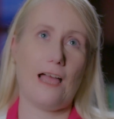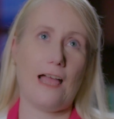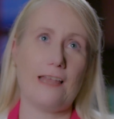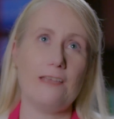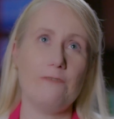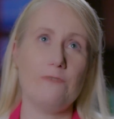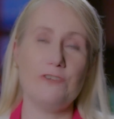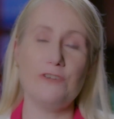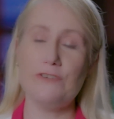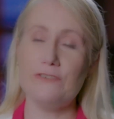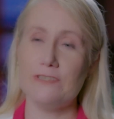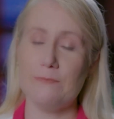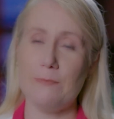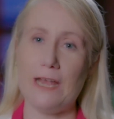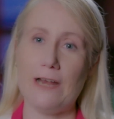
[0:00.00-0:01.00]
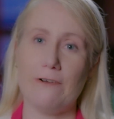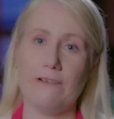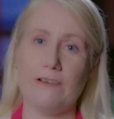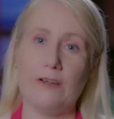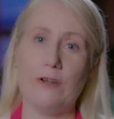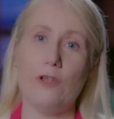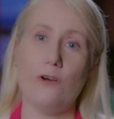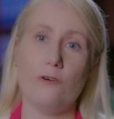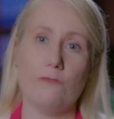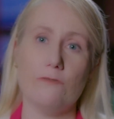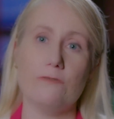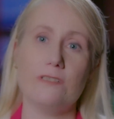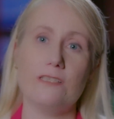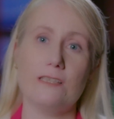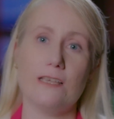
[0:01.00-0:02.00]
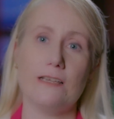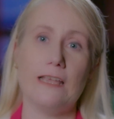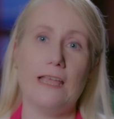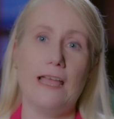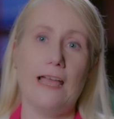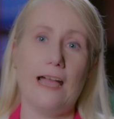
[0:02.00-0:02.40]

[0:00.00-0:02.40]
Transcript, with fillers: anyone who's a parent knows that